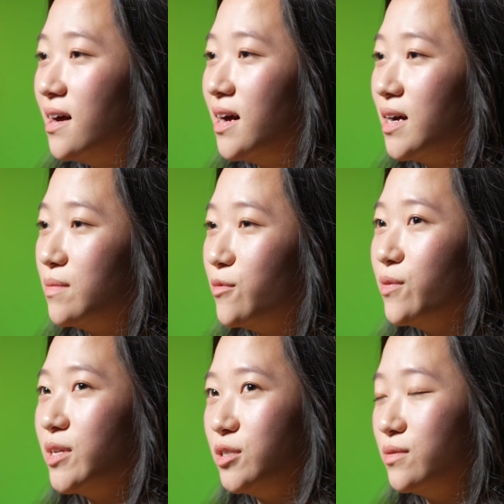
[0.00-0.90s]
We
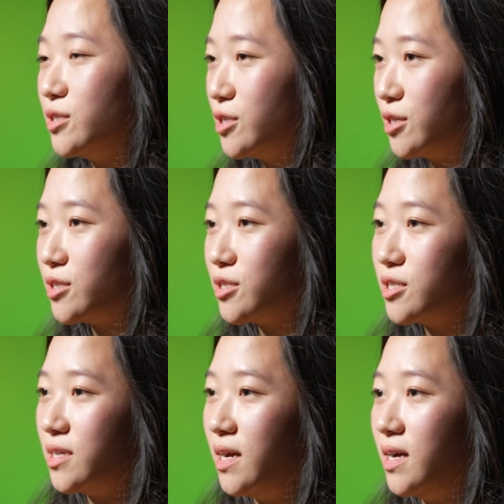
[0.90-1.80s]
went to a
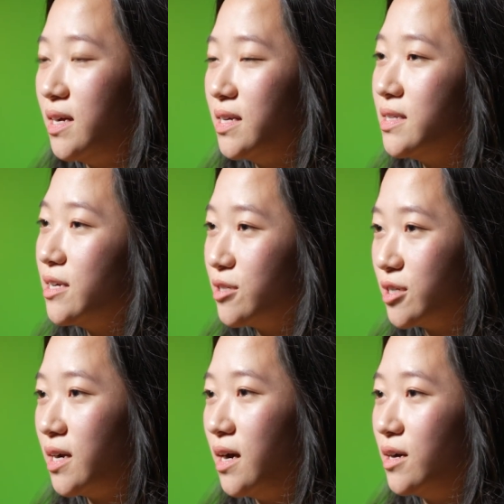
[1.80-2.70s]
church near
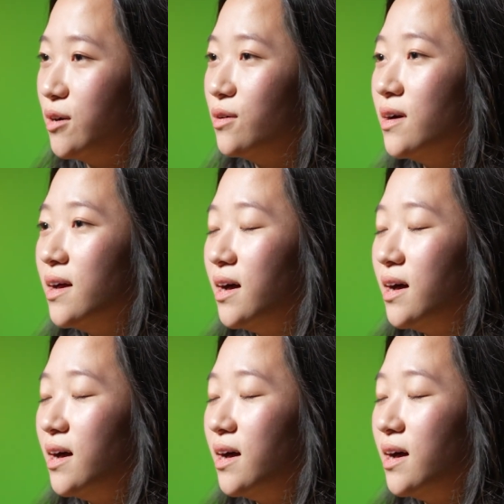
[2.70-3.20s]
Chicago